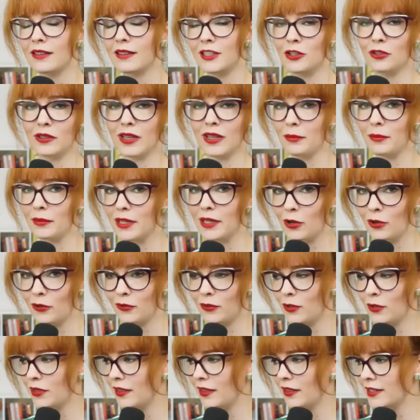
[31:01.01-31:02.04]
You let me know
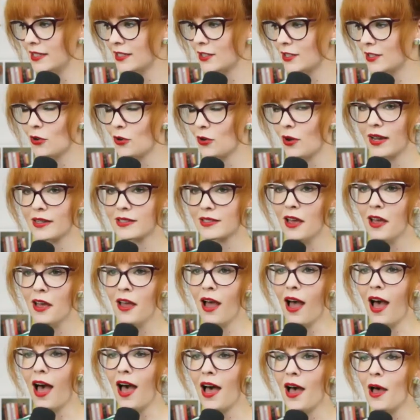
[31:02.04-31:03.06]
if you think this is correct.
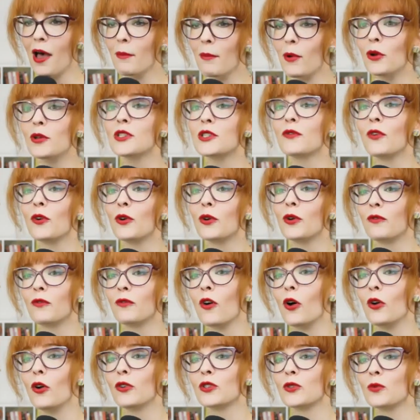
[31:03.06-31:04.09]
Most
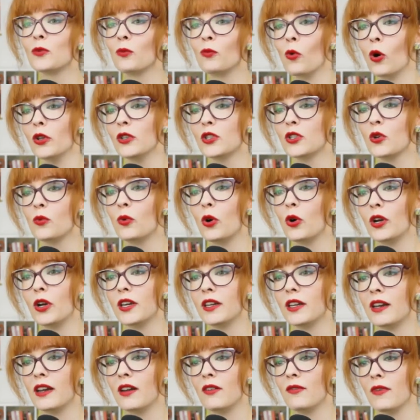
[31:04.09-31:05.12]
folks want to
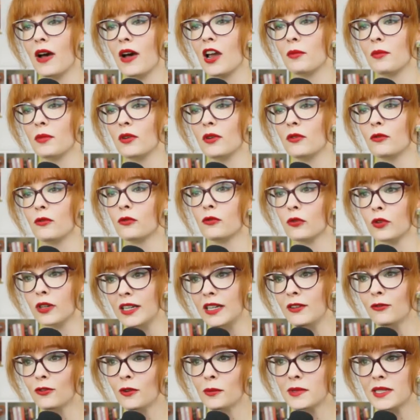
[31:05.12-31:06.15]
work in an environment
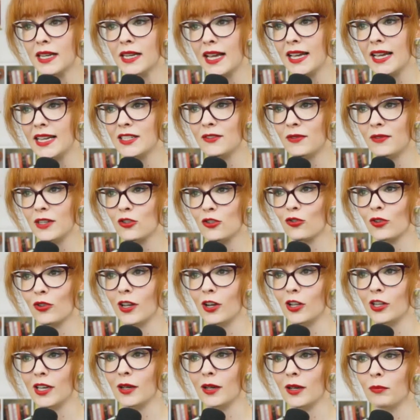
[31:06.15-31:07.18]
free from today's
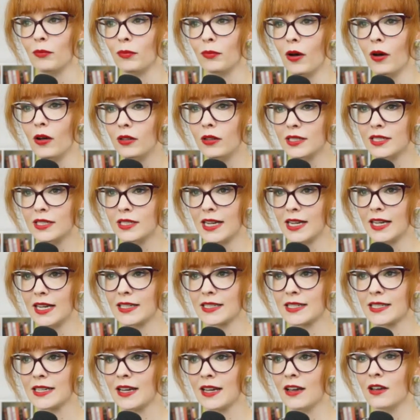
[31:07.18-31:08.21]
vitriolic
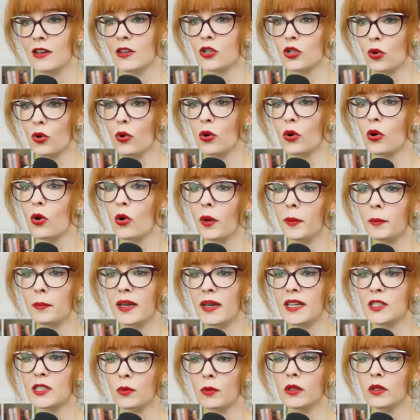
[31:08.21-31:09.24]
politics. Sure,
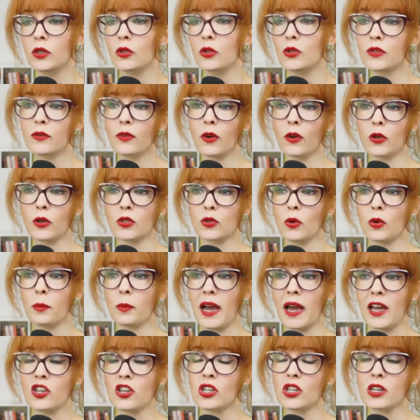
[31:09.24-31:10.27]
Coinbase will lose folks who are
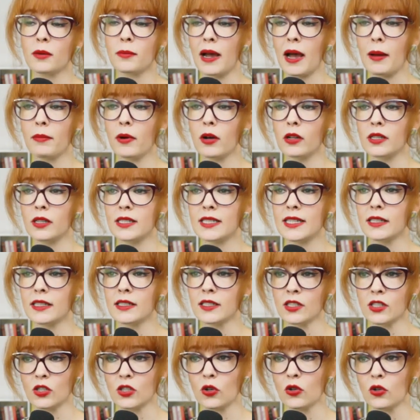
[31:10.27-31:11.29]
passionate about
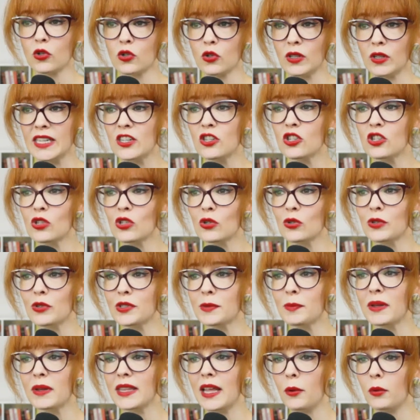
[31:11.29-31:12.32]
politics and social
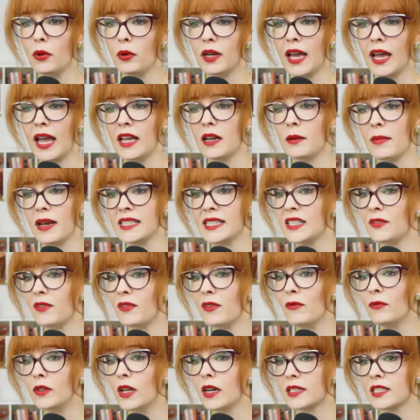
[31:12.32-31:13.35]
issues, but they will gain a massive
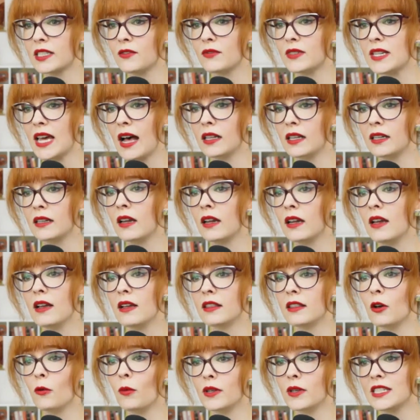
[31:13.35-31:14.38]
influx of talent
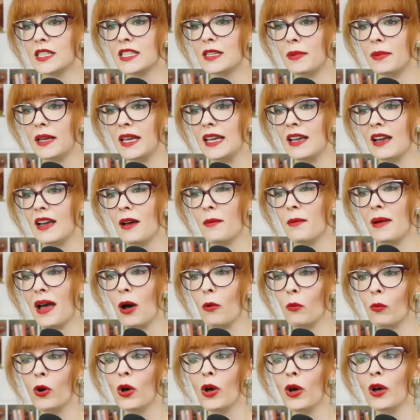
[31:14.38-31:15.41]
that wants to be
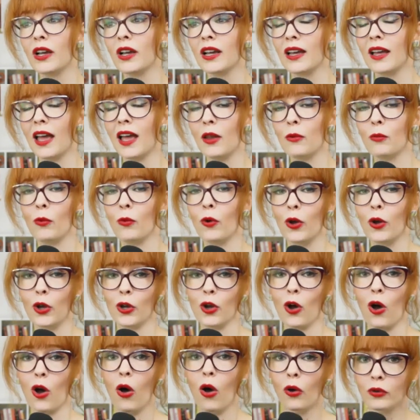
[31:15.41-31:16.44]
about work and
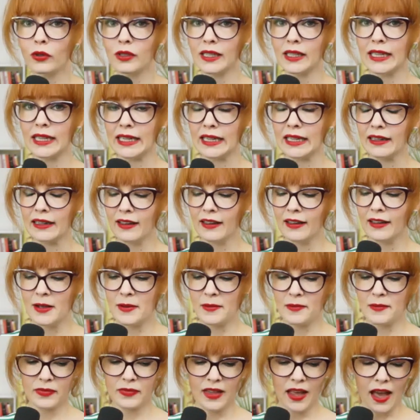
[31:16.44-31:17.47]
work only.
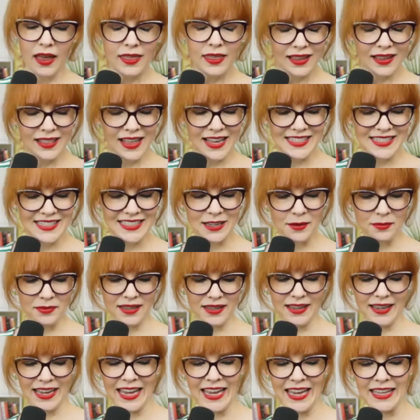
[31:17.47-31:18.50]
I think there's
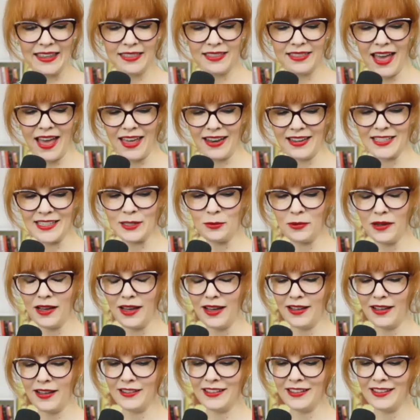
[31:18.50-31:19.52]
something in that as
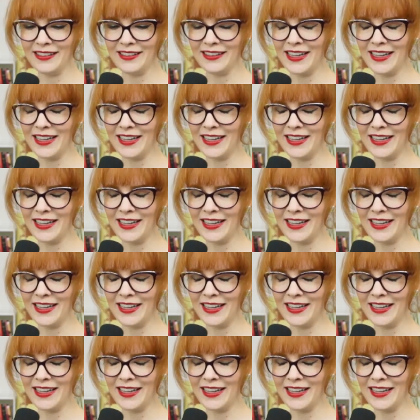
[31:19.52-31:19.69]
well.